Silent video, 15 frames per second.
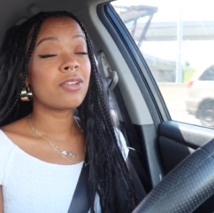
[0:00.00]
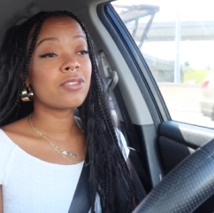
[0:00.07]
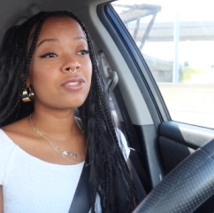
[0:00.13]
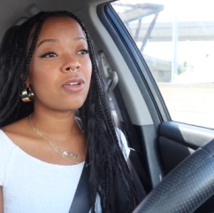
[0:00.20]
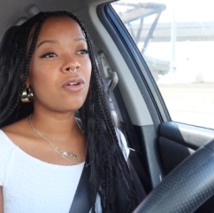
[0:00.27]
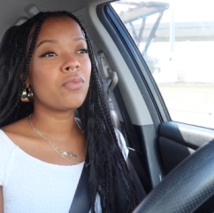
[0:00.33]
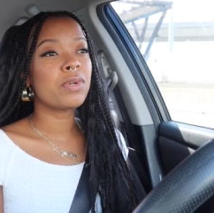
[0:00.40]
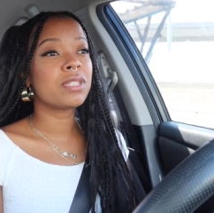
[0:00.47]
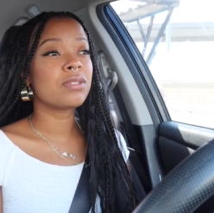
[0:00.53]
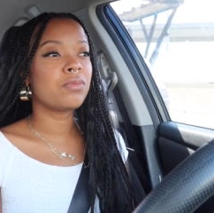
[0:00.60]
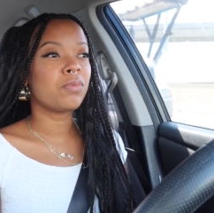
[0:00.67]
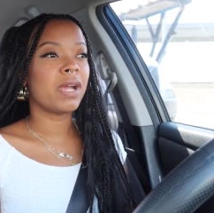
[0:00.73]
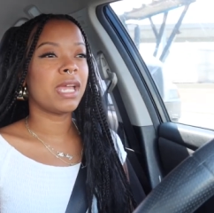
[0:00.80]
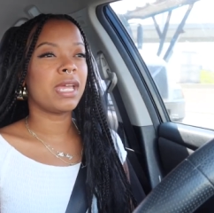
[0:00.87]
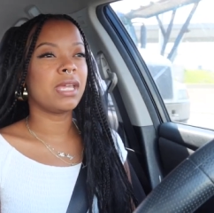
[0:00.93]
There's always a
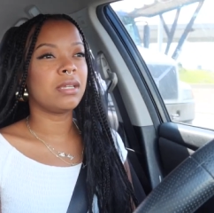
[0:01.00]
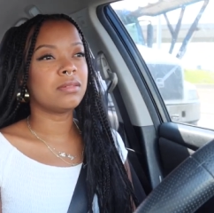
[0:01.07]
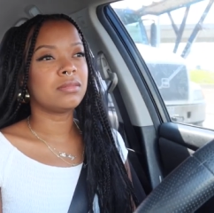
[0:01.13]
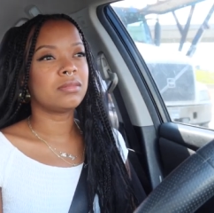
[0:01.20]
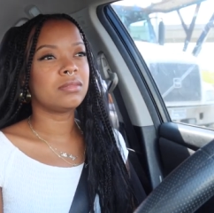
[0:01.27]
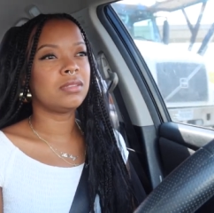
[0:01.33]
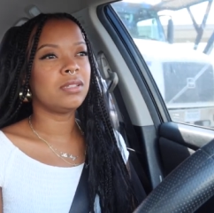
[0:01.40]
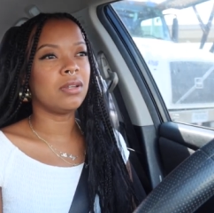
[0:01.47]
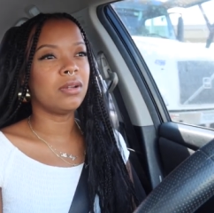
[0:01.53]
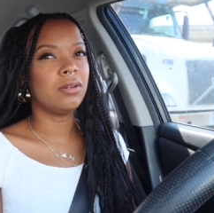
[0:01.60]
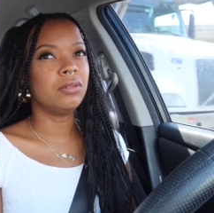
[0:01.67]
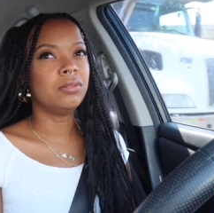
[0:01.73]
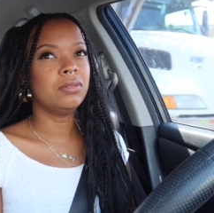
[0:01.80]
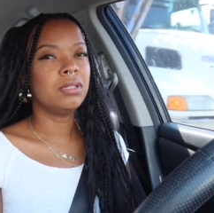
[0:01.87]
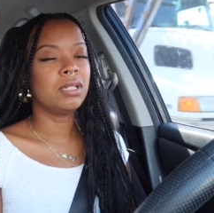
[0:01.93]
way, you
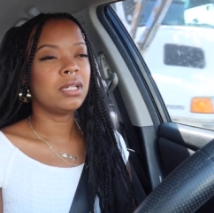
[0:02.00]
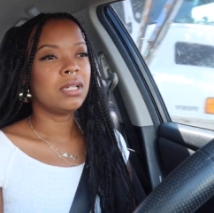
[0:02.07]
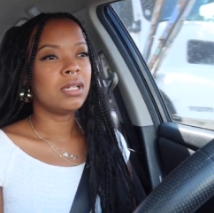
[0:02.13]
know?